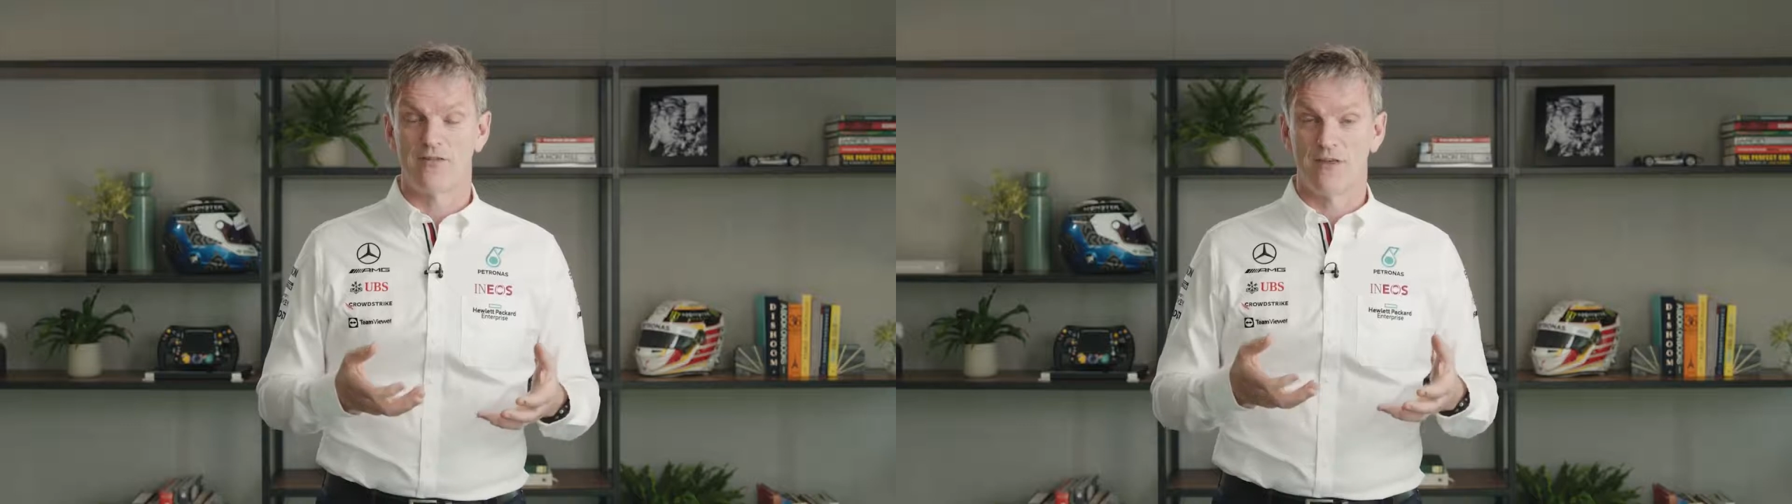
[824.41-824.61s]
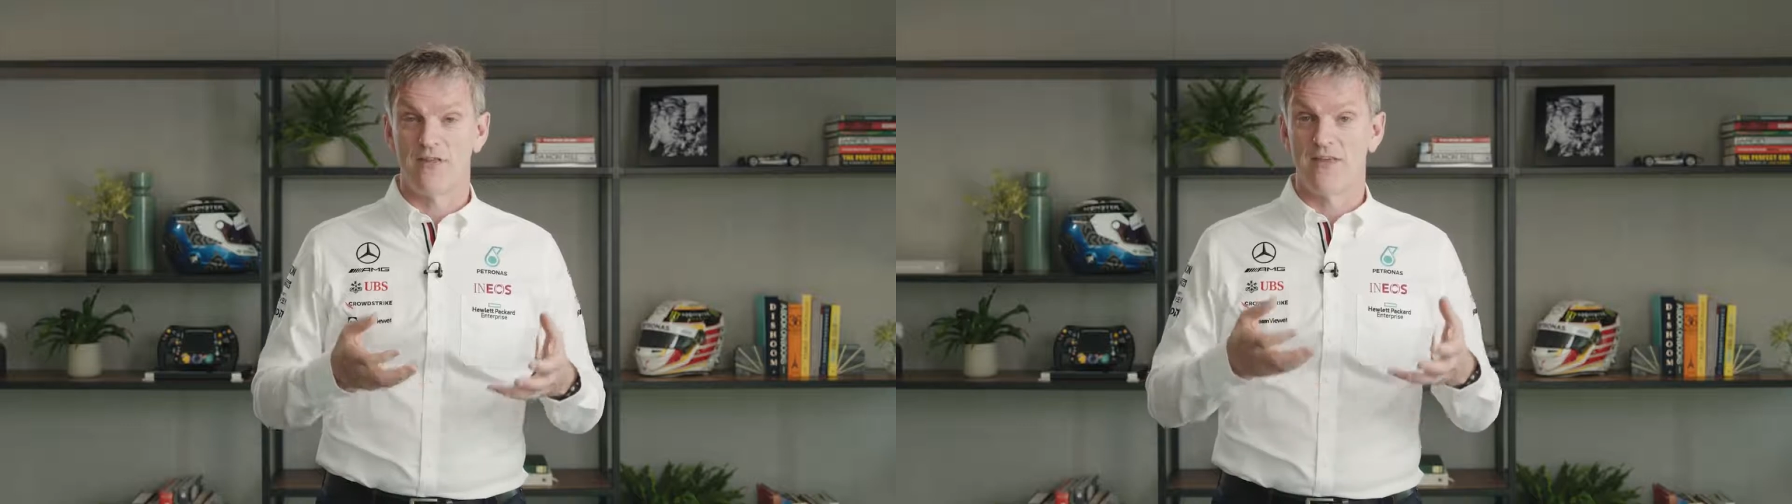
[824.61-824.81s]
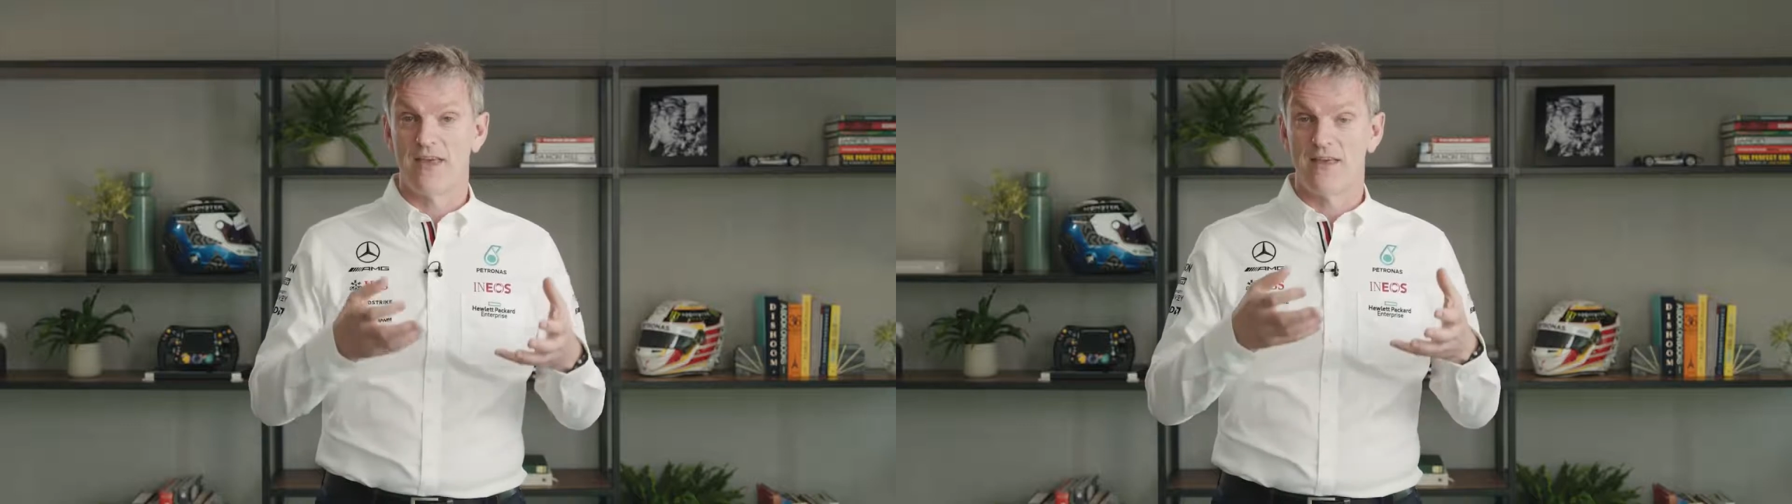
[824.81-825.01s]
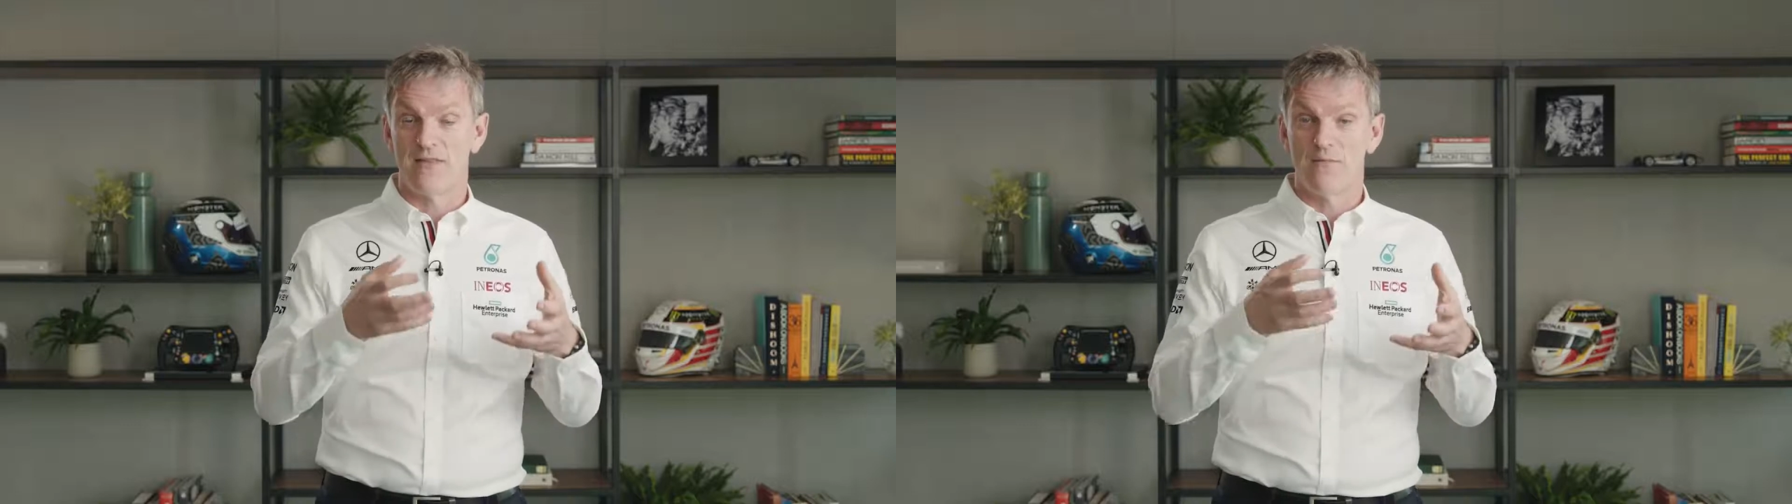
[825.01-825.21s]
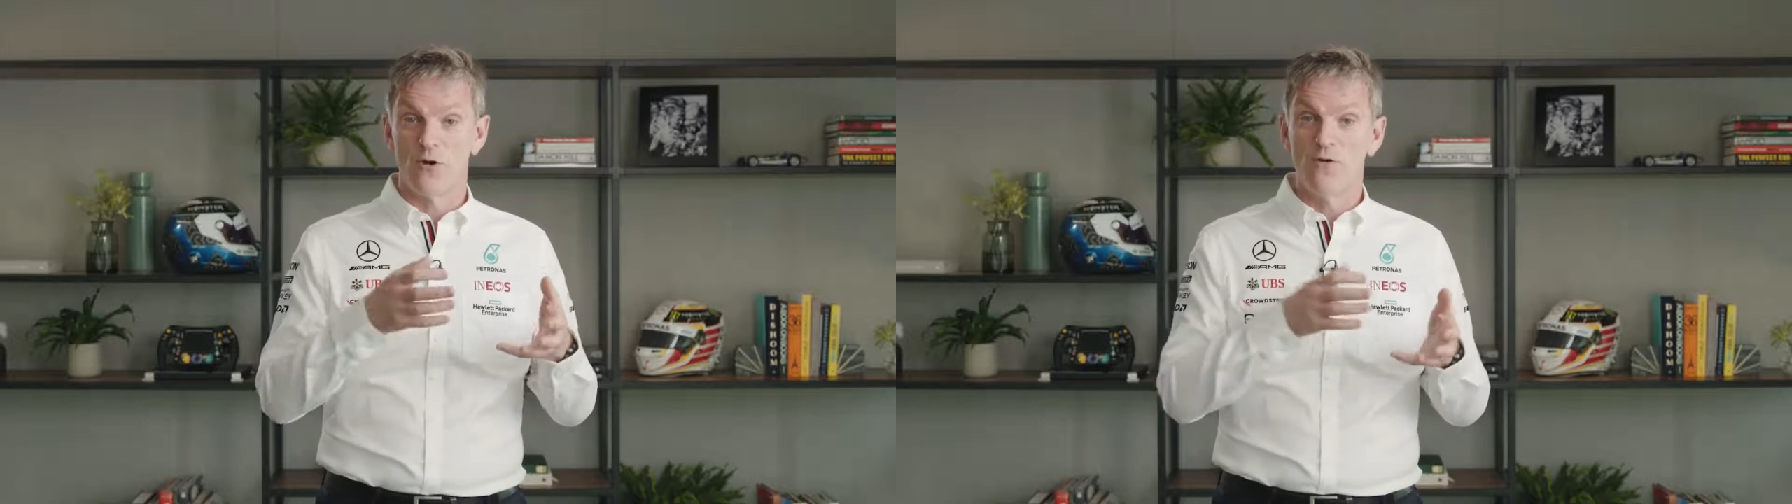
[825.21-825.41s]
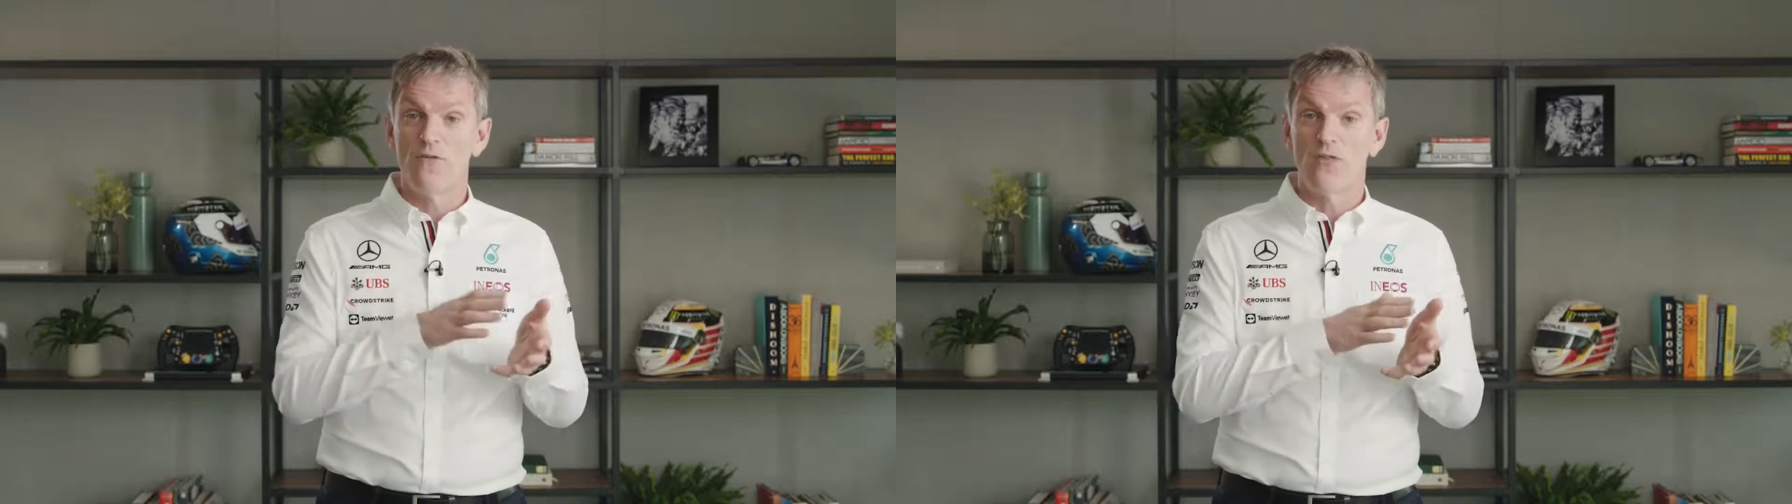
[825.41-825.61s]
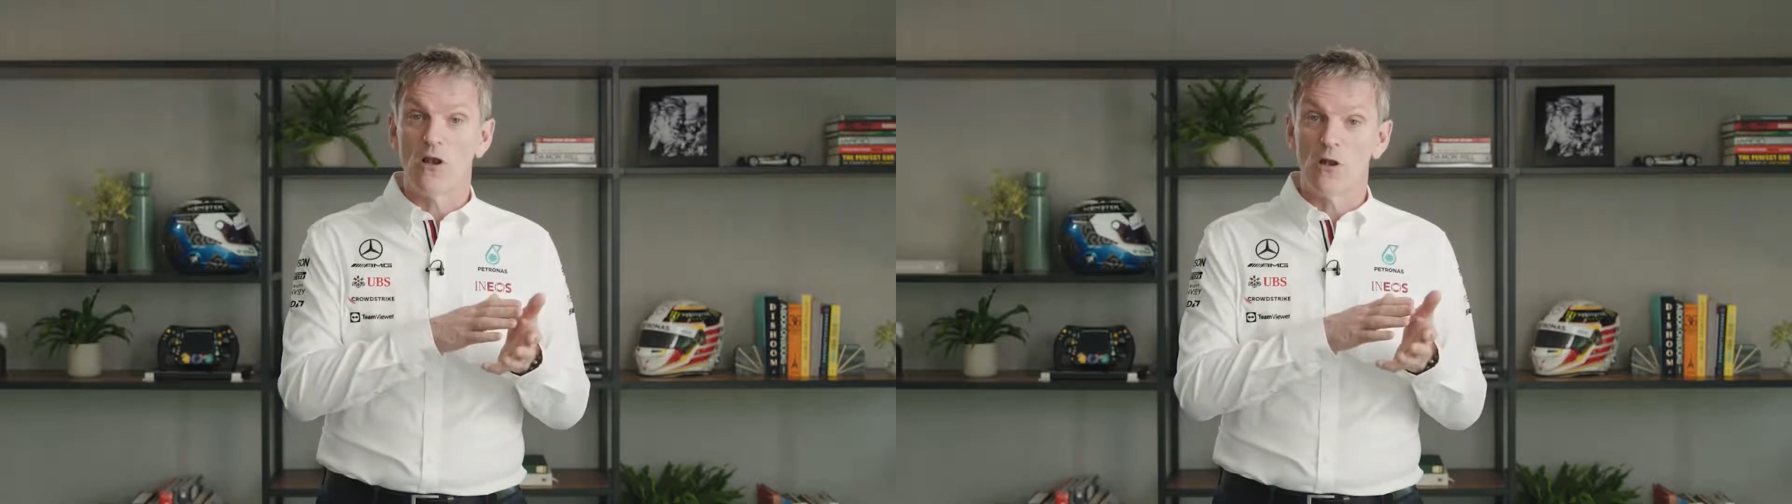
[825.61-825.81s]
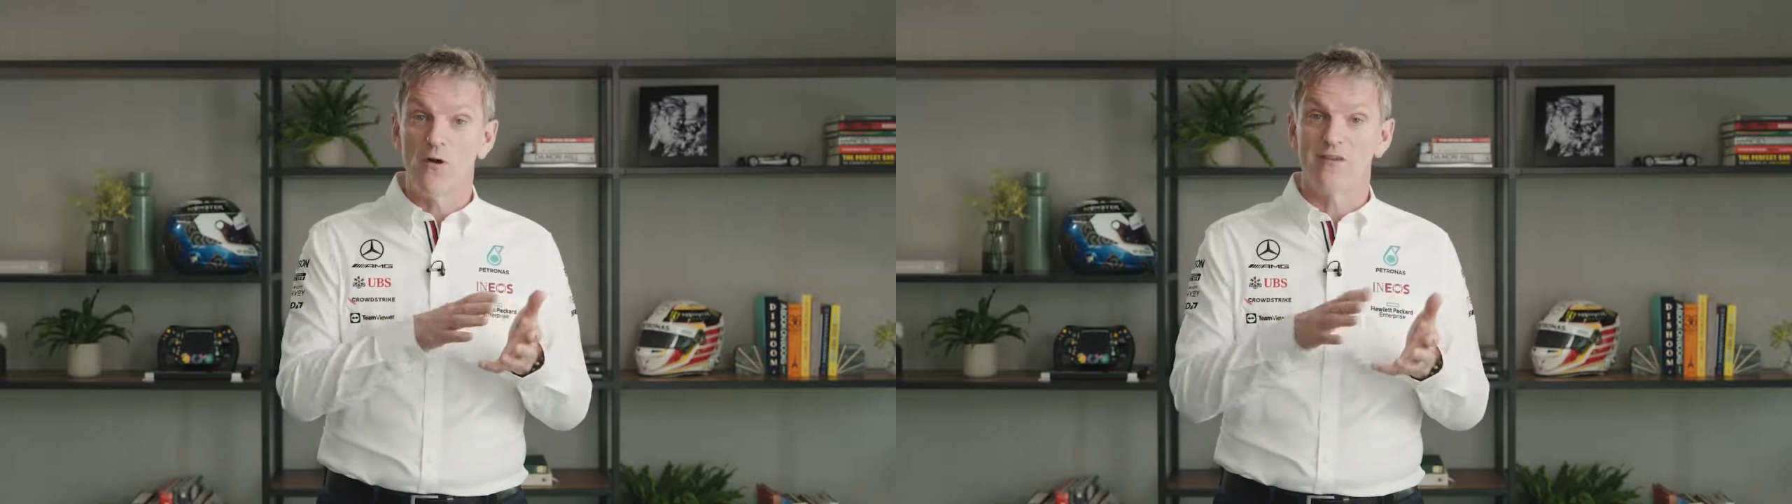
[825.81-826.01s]
the manoeuvre
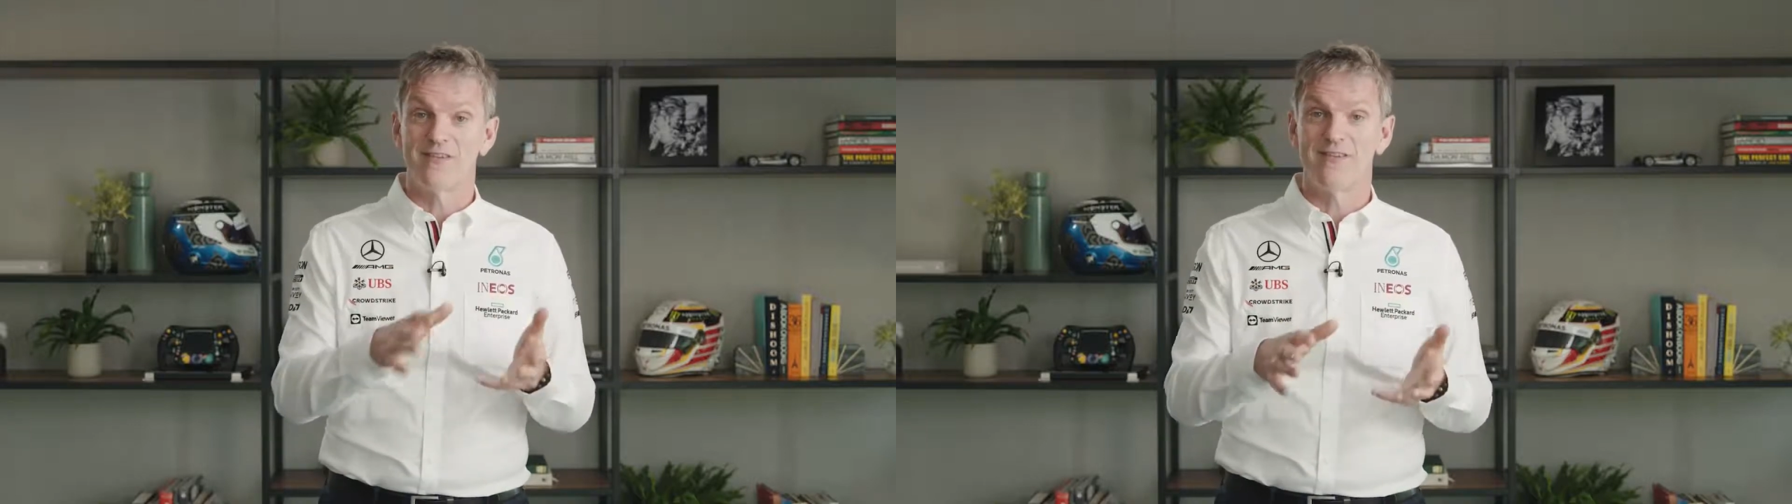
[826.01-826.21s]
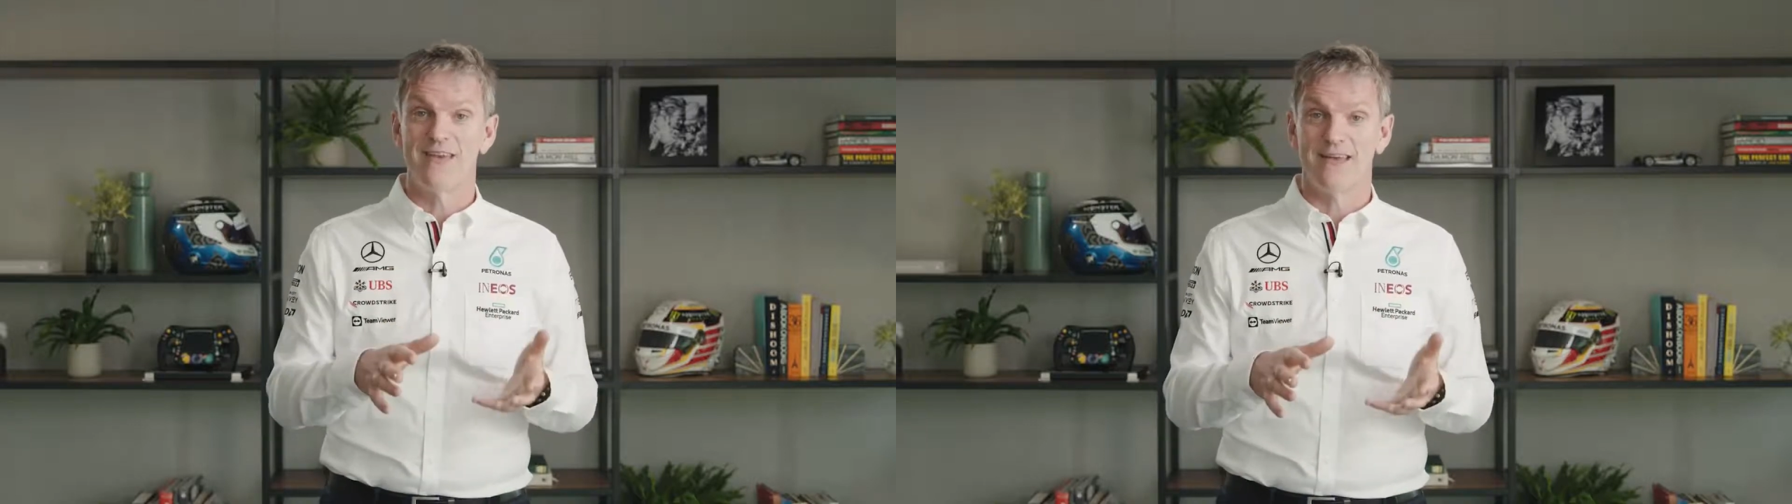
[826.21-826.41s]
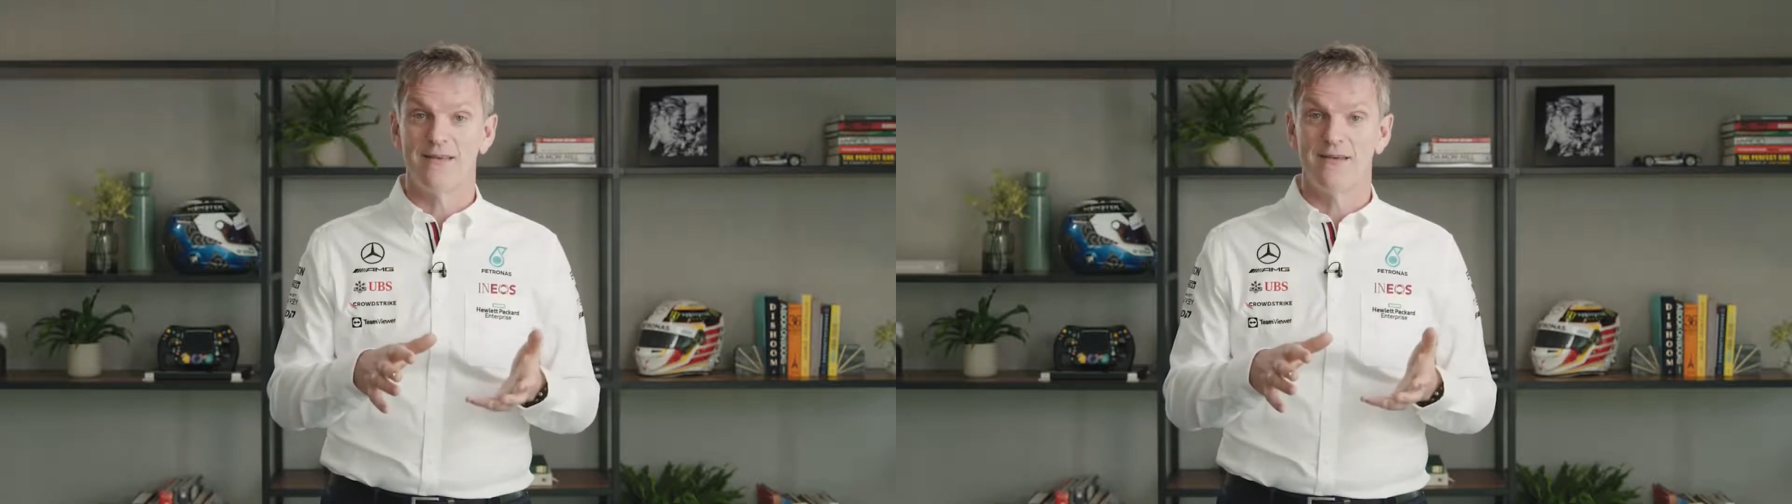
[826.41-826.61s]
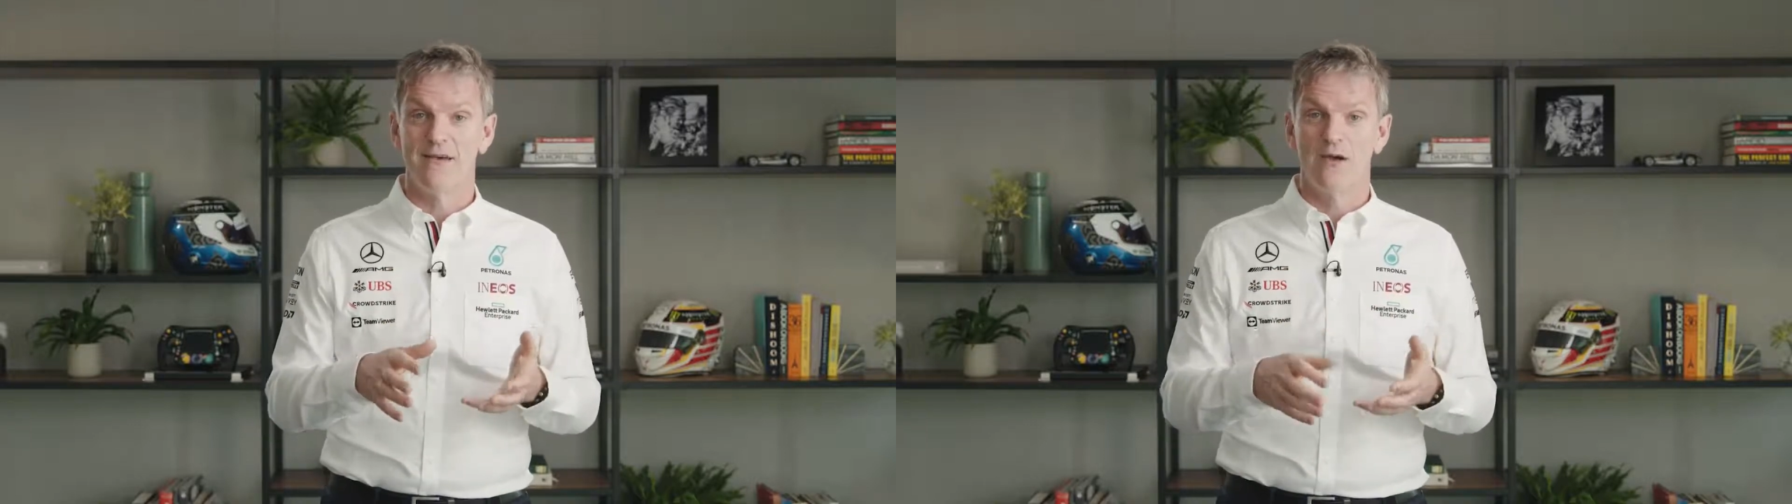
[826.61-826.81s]
that Lewis did,